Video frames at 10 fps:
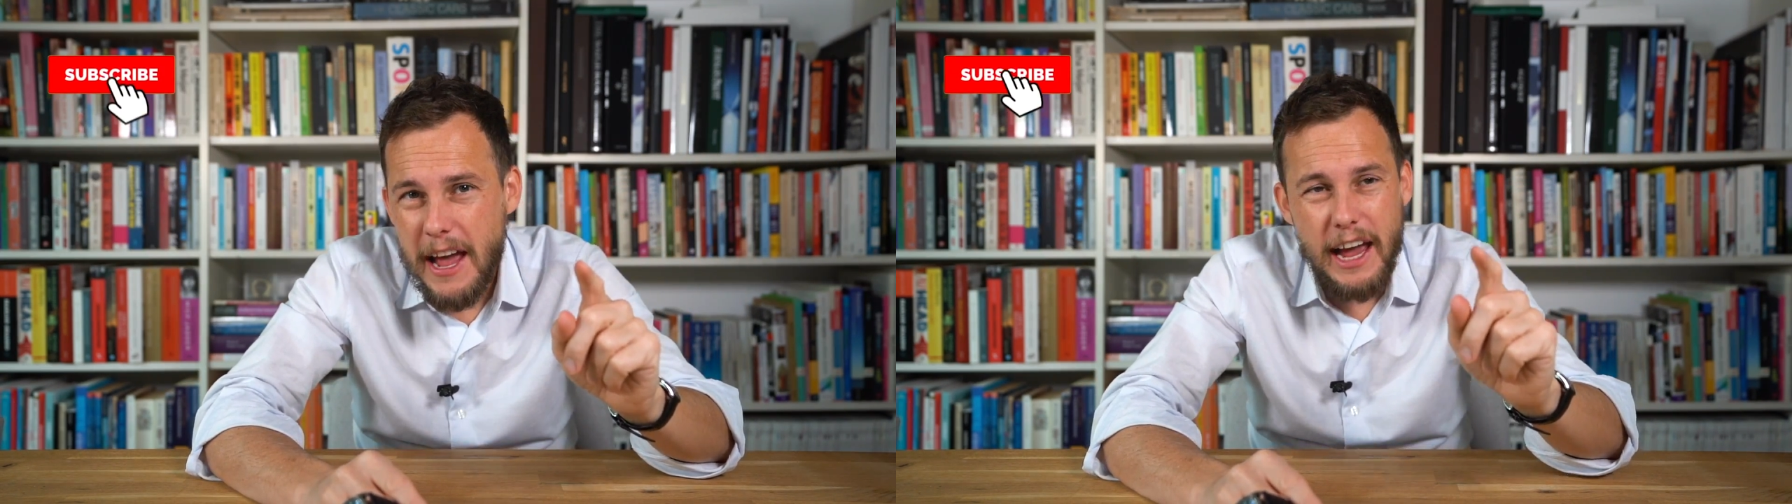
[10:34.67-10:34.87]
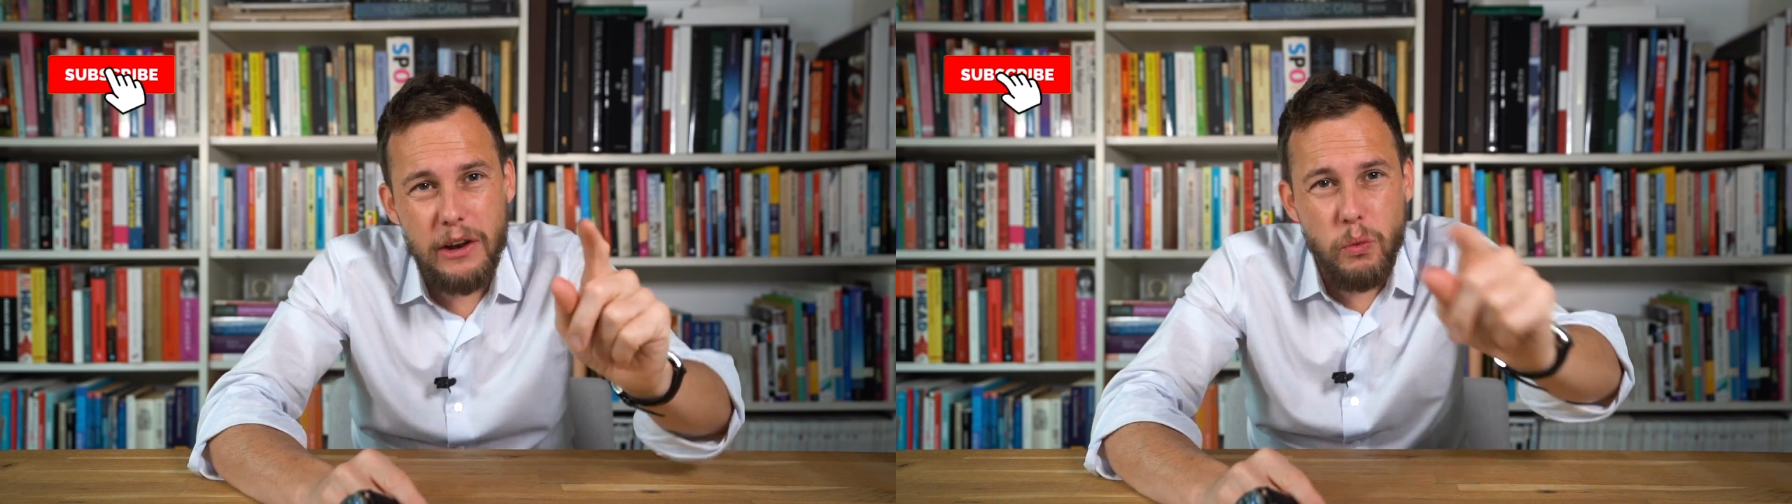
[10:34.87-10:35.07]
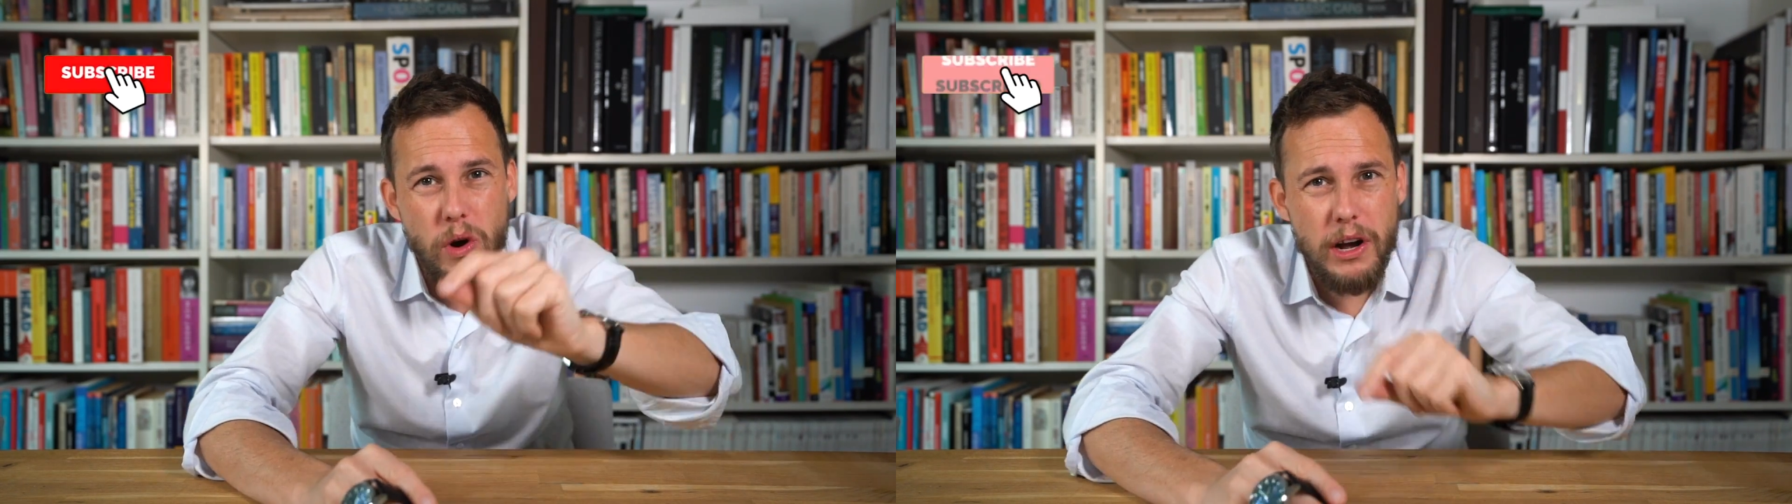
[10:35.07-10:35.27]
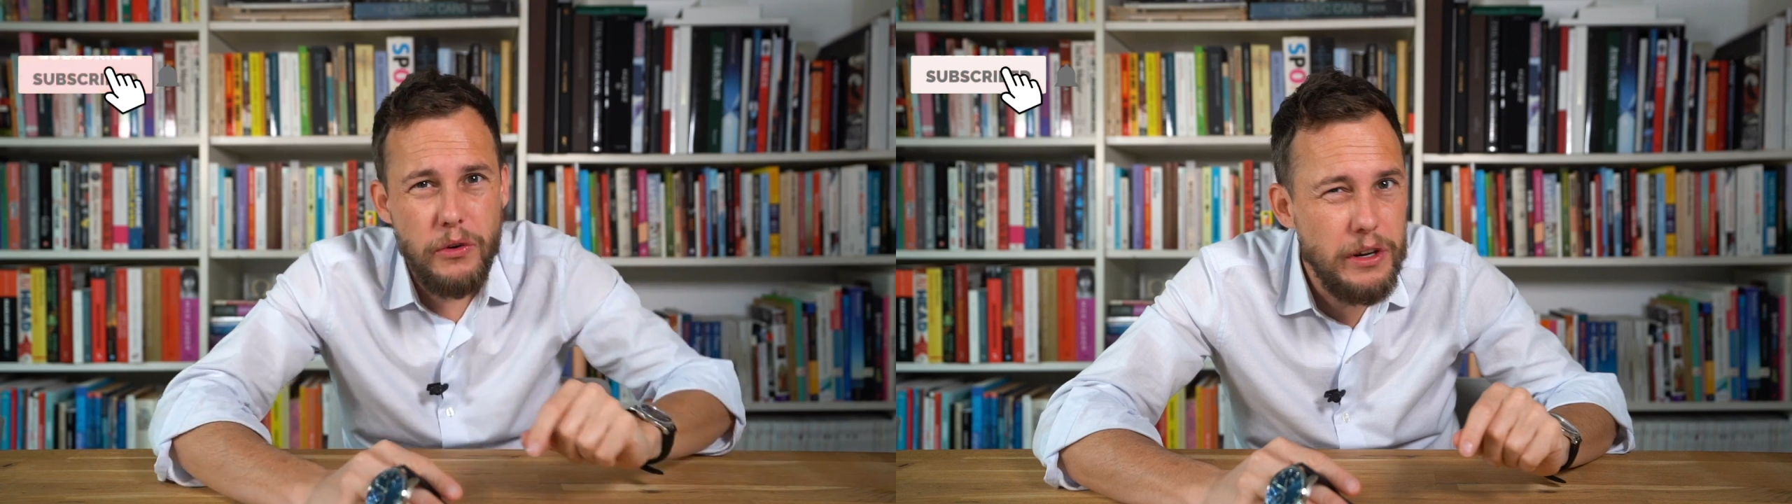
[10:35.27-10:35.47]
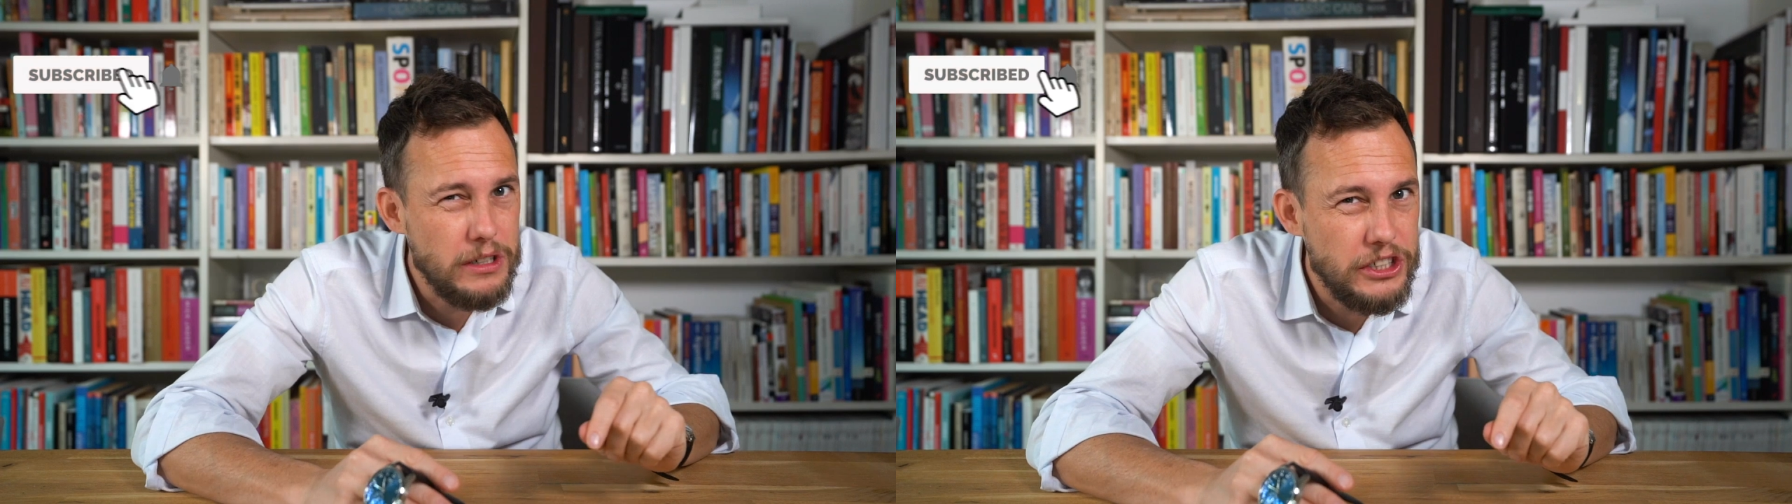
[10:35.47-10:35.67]
And while
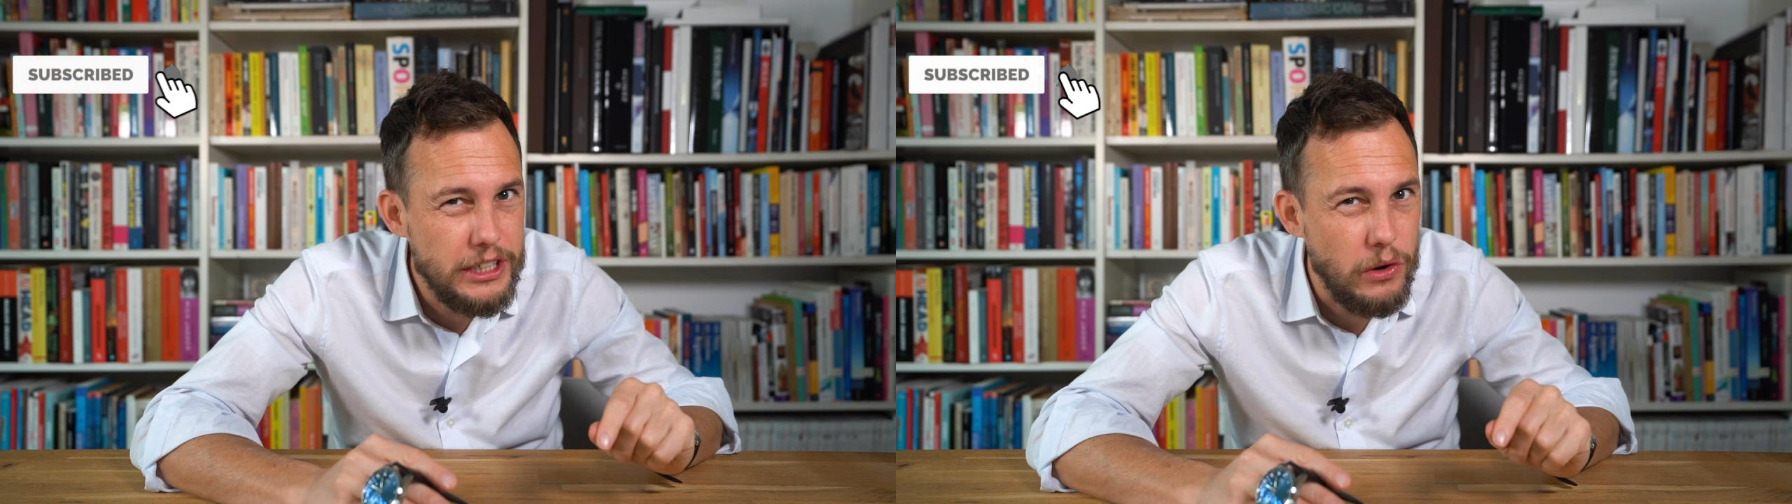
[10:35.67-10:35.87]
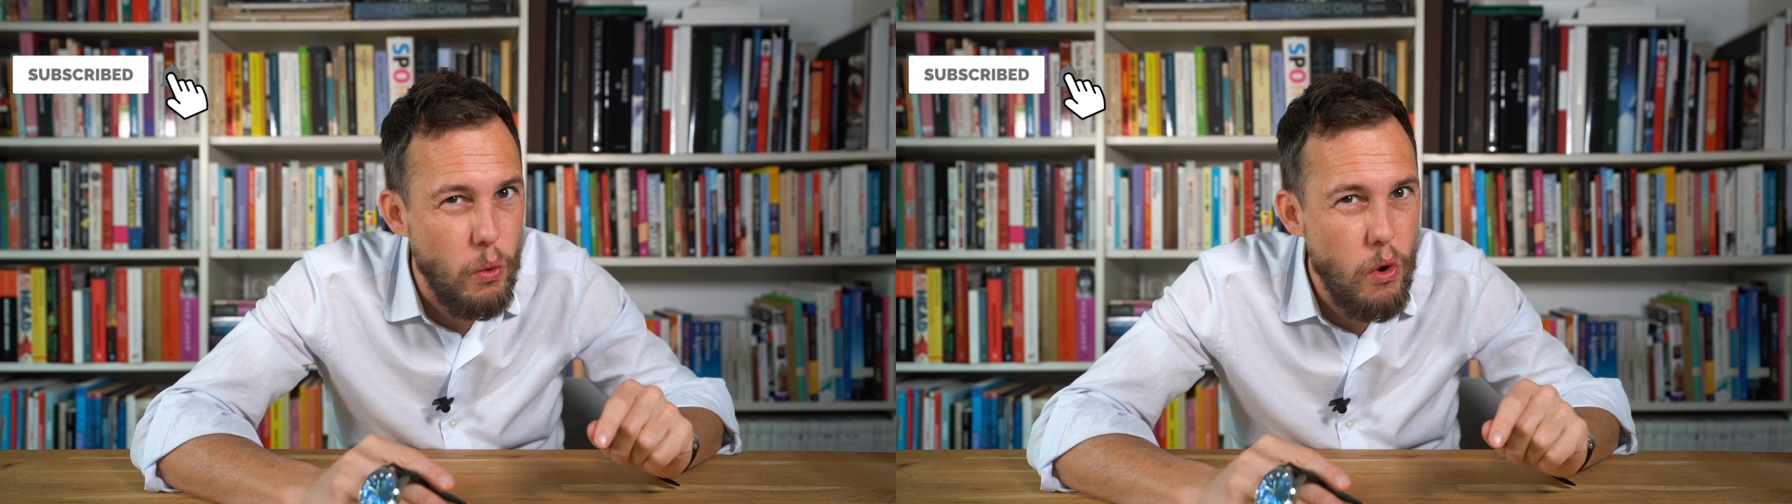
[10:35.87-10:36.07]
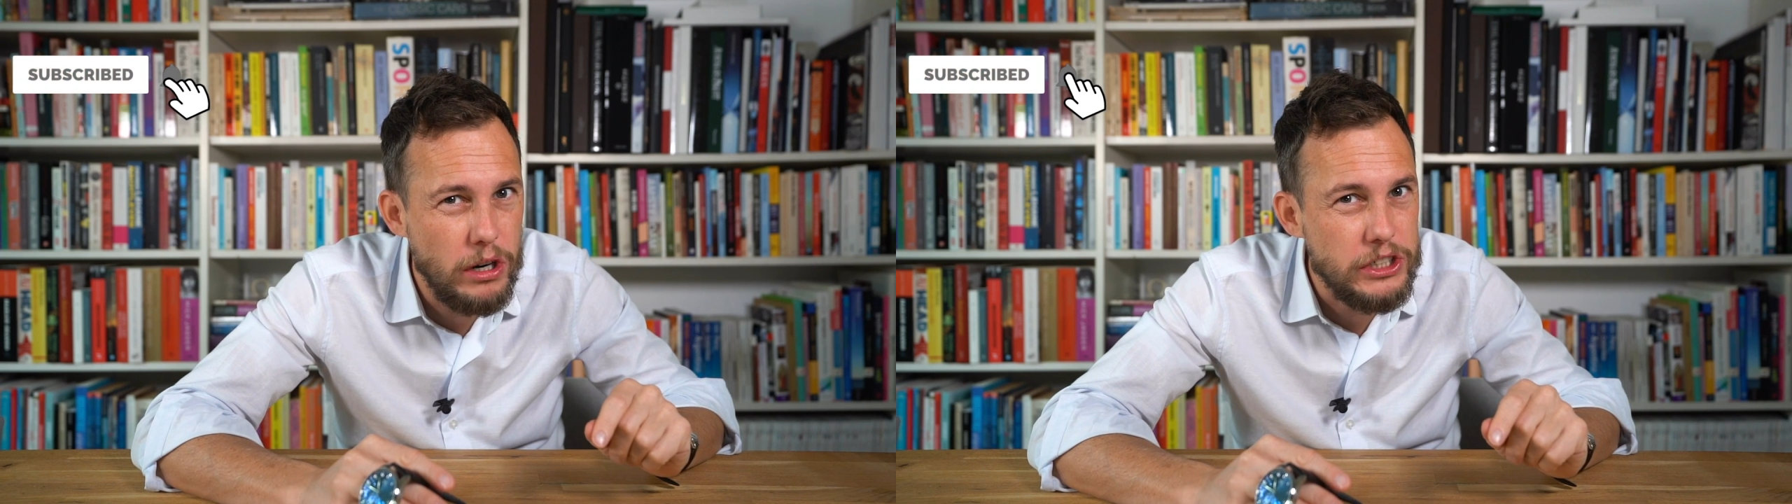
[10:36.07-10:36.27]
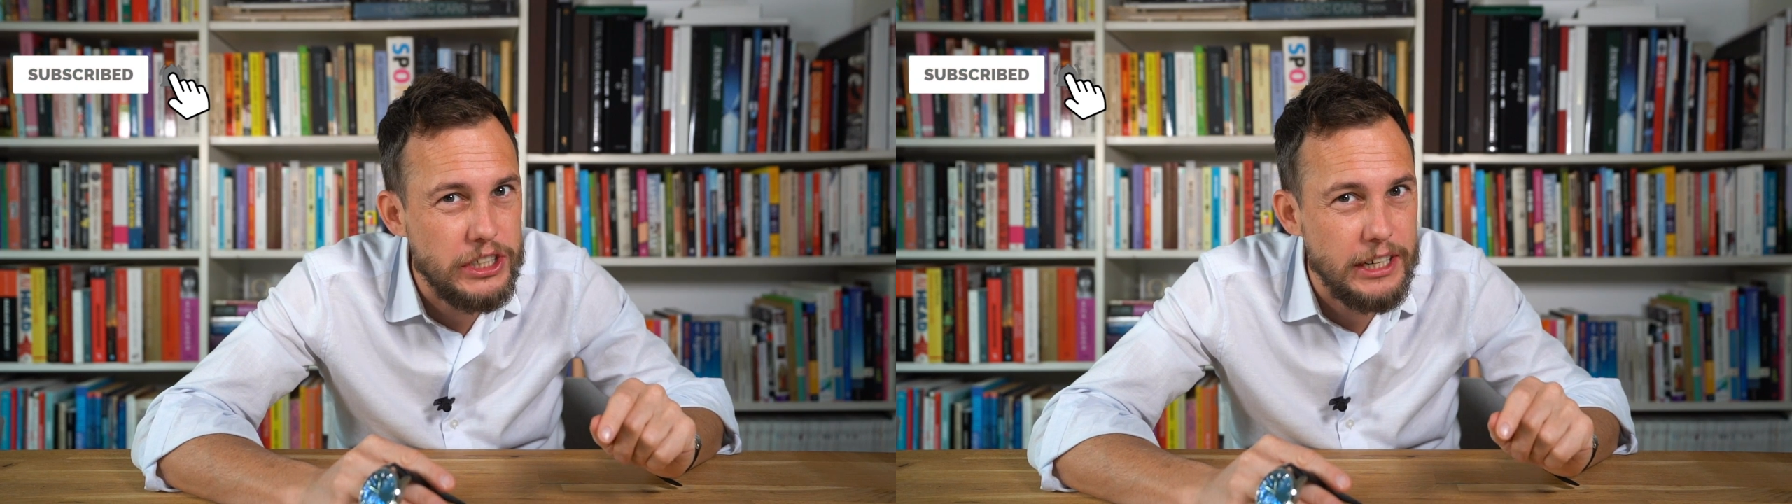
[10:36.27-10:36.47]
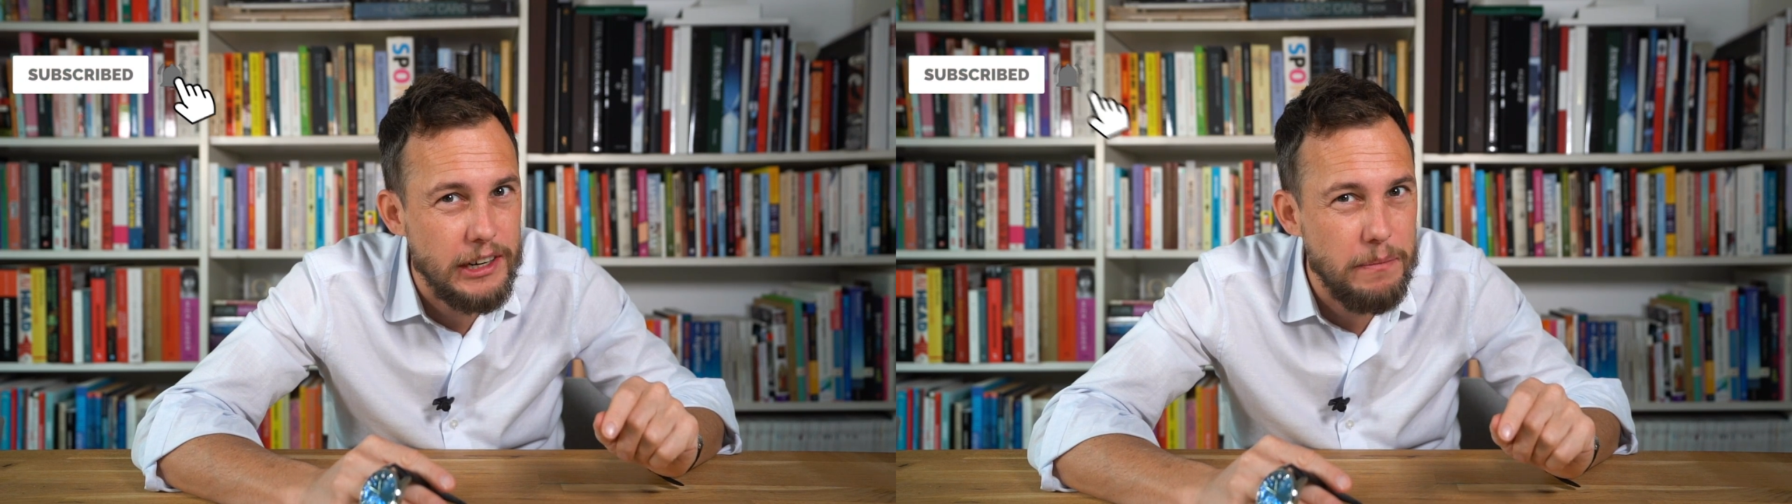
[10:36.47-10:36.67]
you're still watching,